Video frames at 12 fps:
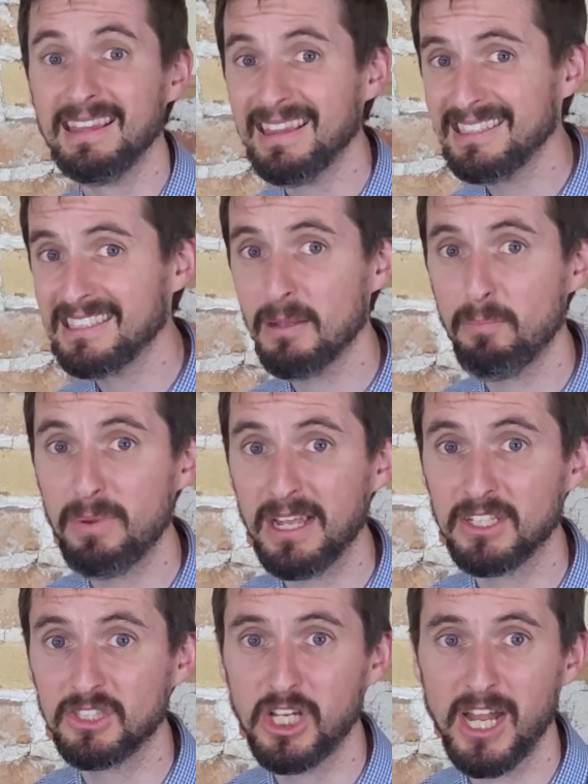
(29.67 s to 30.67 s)
This is a
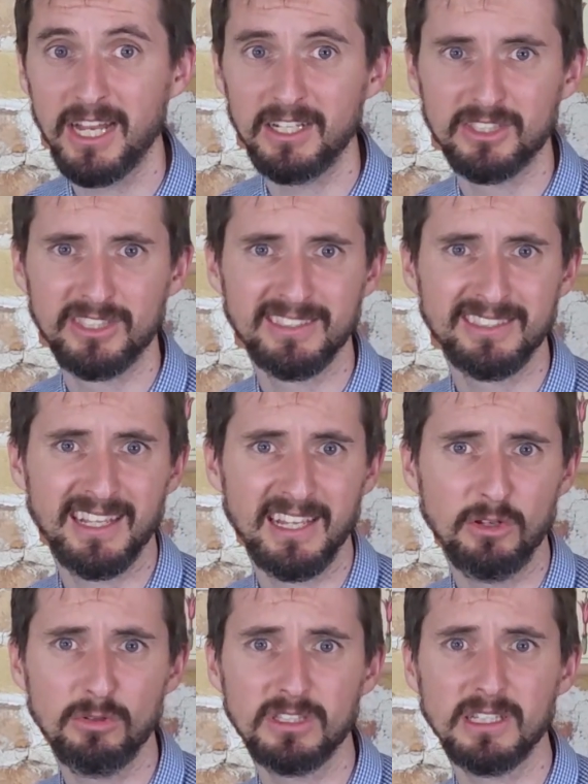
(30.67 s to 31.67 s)
big change since they
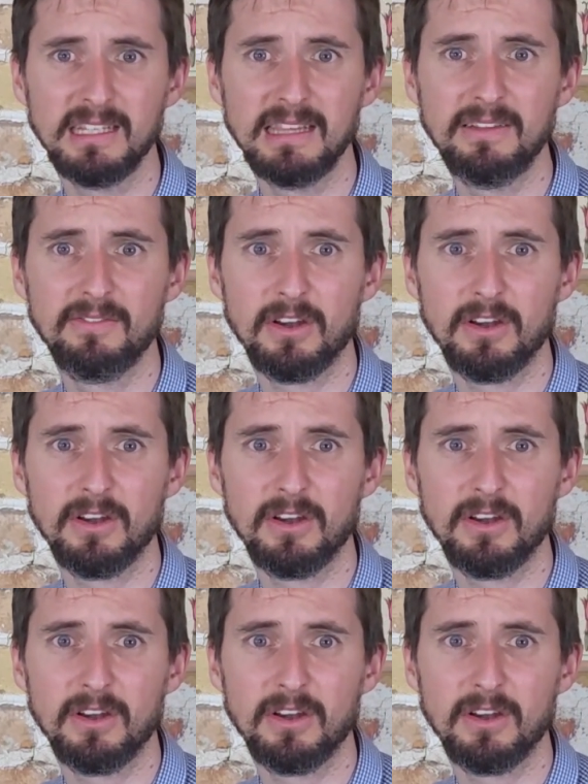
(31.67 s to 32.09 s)
usually leave